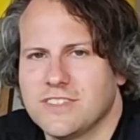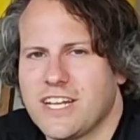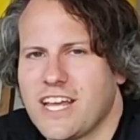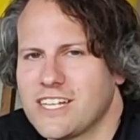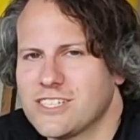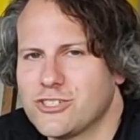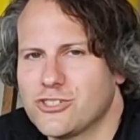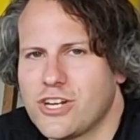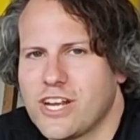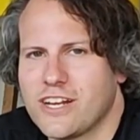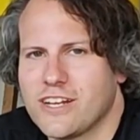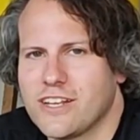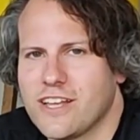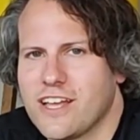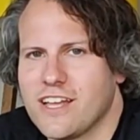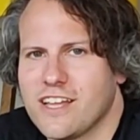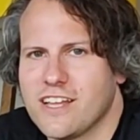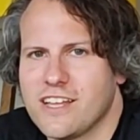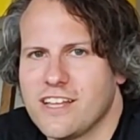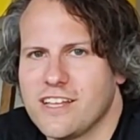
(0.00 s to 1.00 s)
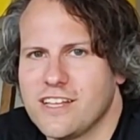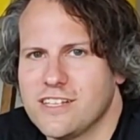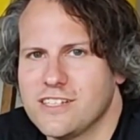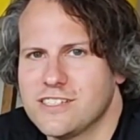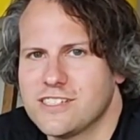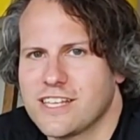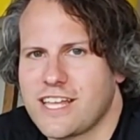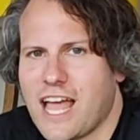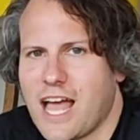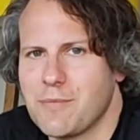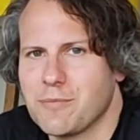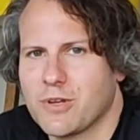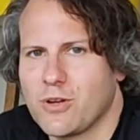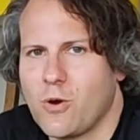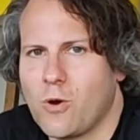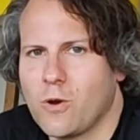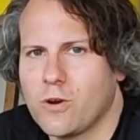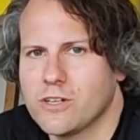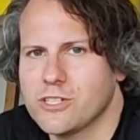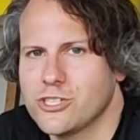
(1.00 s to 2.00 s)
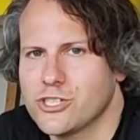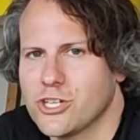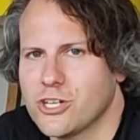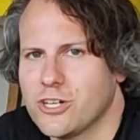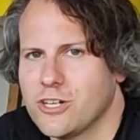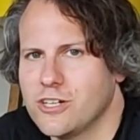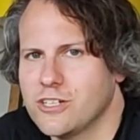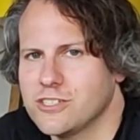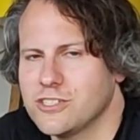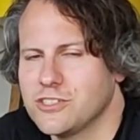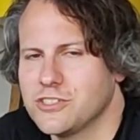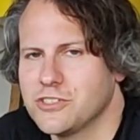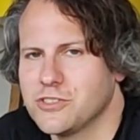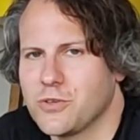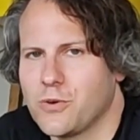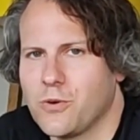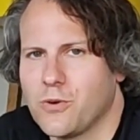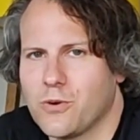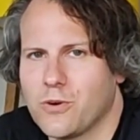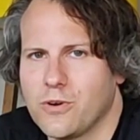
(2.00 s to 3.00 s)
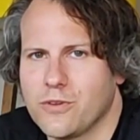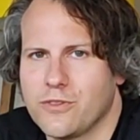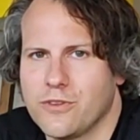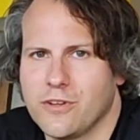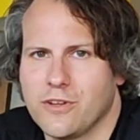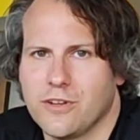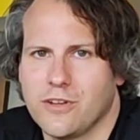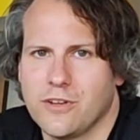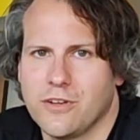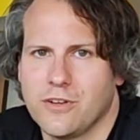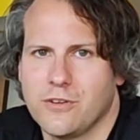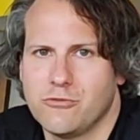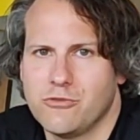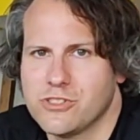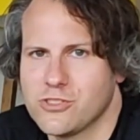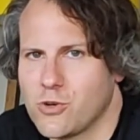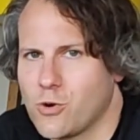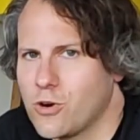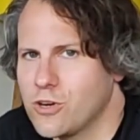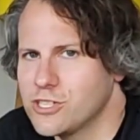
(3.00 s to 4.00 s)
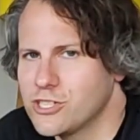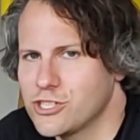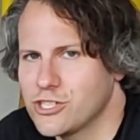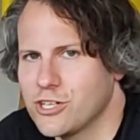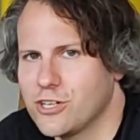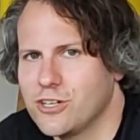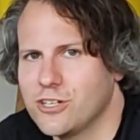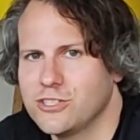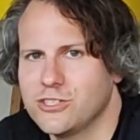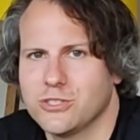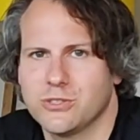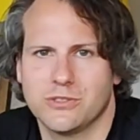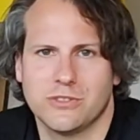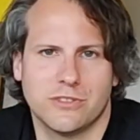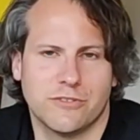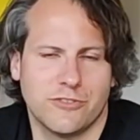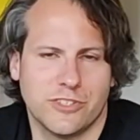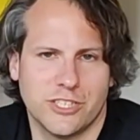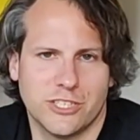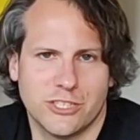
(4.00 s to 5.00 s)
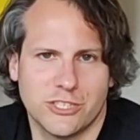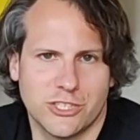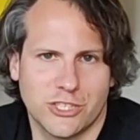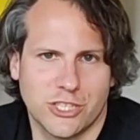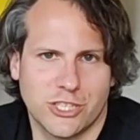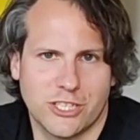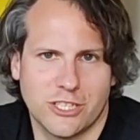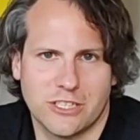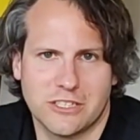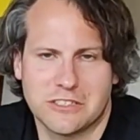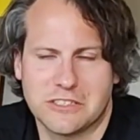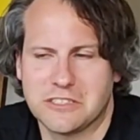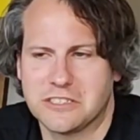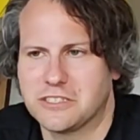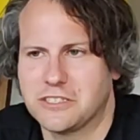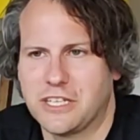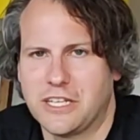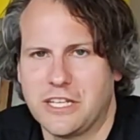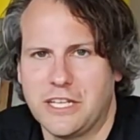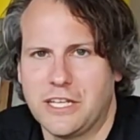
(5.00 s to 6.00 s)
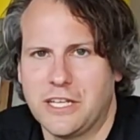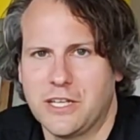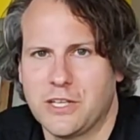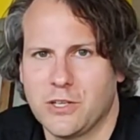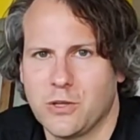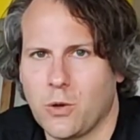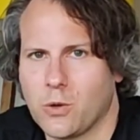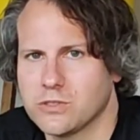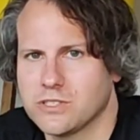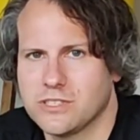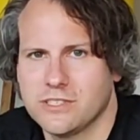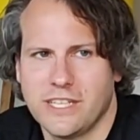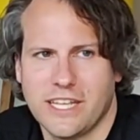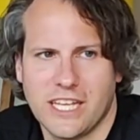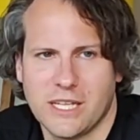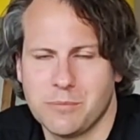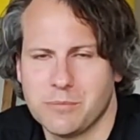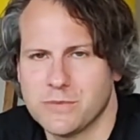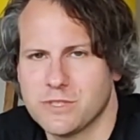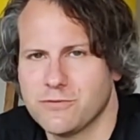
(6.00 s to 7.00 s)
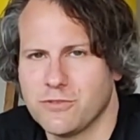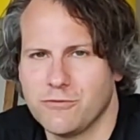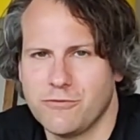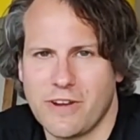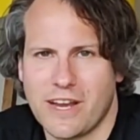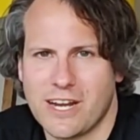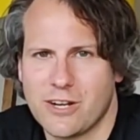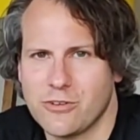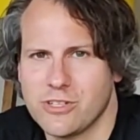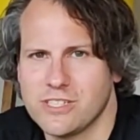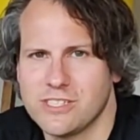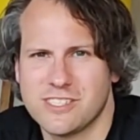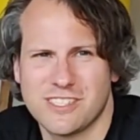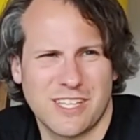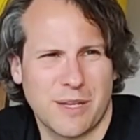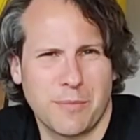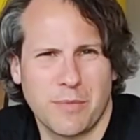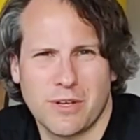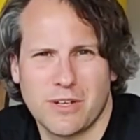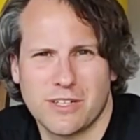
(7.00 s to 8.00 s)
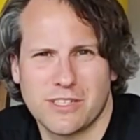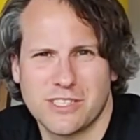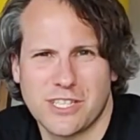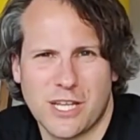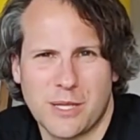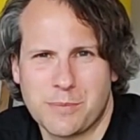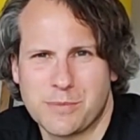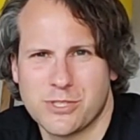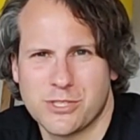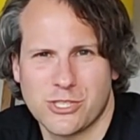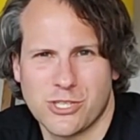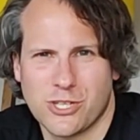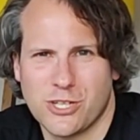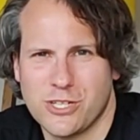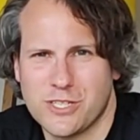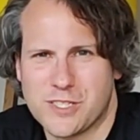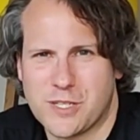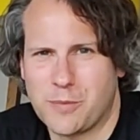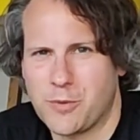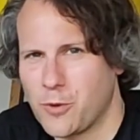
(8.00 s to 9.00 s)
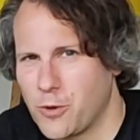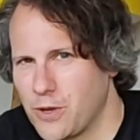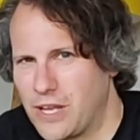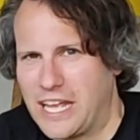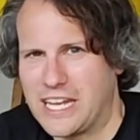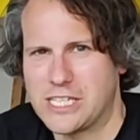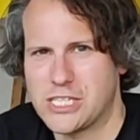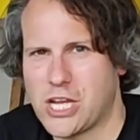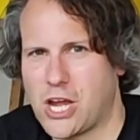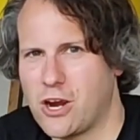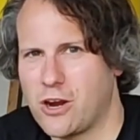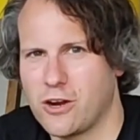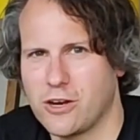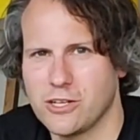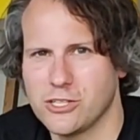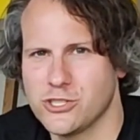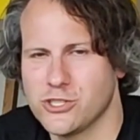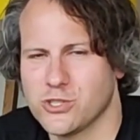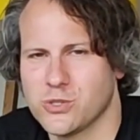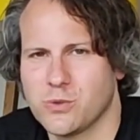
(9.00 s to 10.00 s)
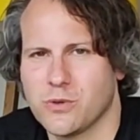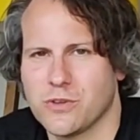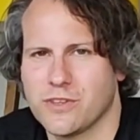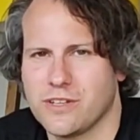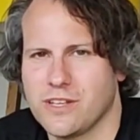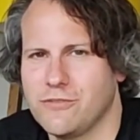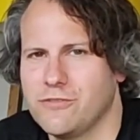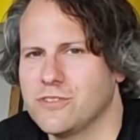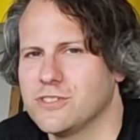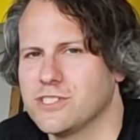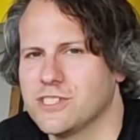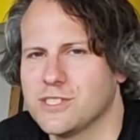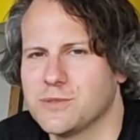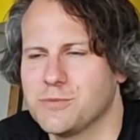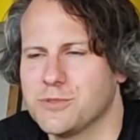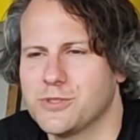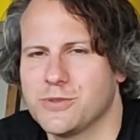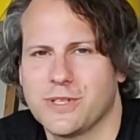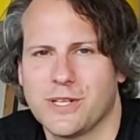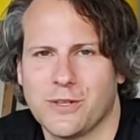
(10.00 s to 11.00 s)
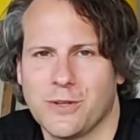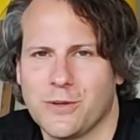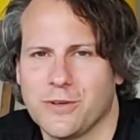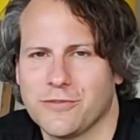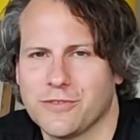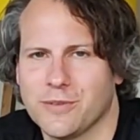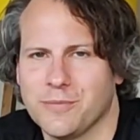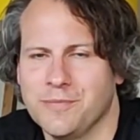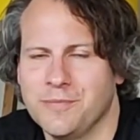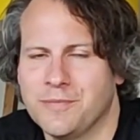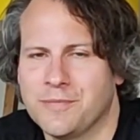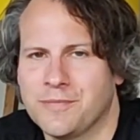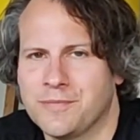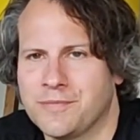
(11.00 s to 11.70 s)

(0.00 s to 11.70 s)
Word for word: The next trend is the camp collar shirt or the resort shirt or the Revere shirt. Lots of names for very similar types of shirts. I'm not entirely sure what the difference is between a lot of them.